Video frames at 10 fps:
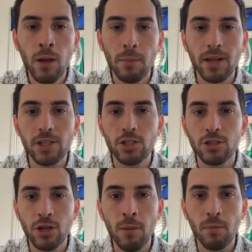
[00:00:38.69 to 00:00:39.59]
But let's
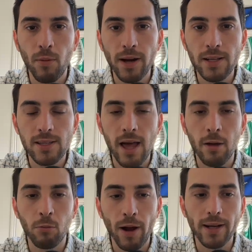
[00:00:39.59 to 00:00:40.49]
jump right into
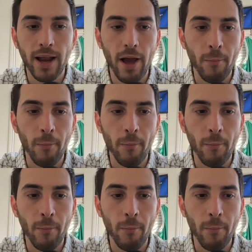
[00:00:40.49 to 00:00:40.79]
that right now.